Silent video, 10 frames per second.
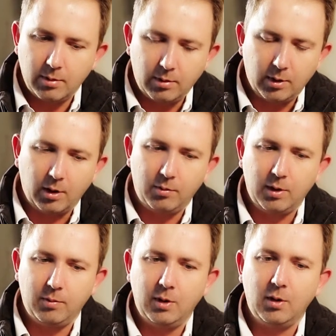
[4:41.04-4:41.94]
you know, if,
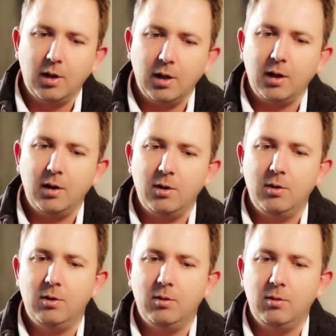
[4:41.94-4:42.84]
if you learn
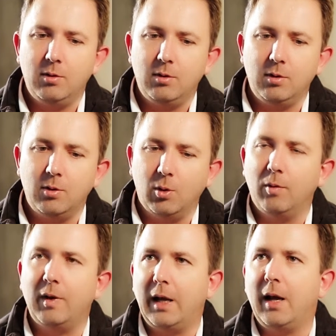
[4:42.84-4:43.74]
to draw
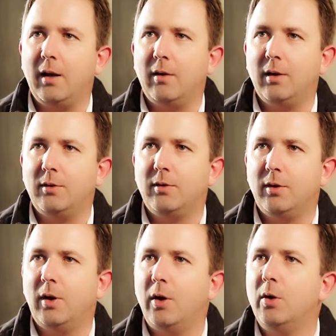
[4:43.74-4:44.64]
that hand, it's
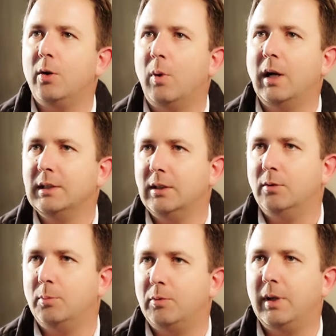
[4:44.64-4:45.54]
you don't do it once and
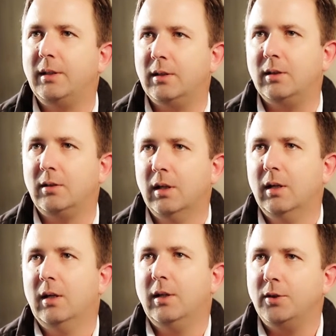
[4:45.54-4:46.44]
you've perfected it
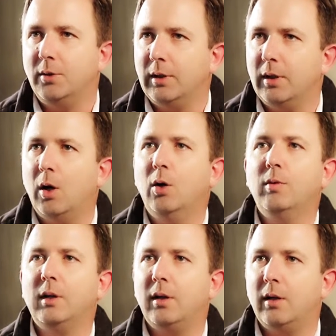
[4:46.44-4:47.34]
doing it
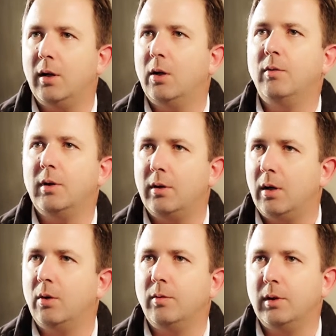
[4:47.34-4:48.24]
over and over and
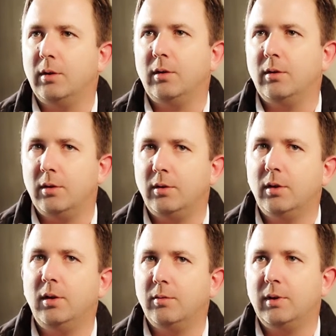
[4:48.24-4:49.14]
over and,
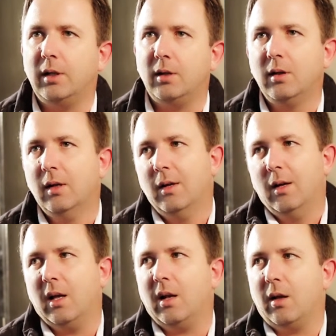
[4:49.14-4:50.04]
until you've done it.
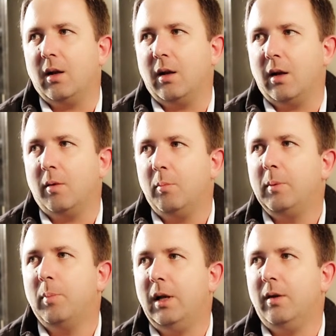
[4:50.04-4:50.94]
And, I, am a
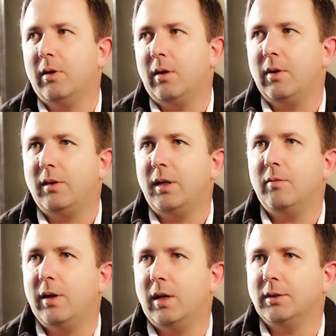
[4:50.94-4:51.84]
big believer in the
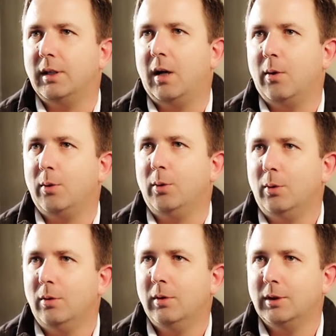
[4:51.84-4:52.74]
10,000 hour
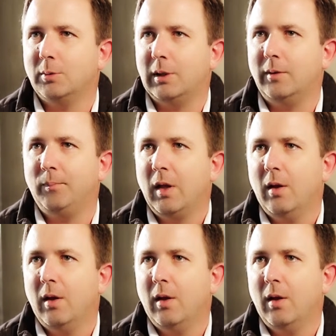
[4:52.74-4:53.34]
rule as well.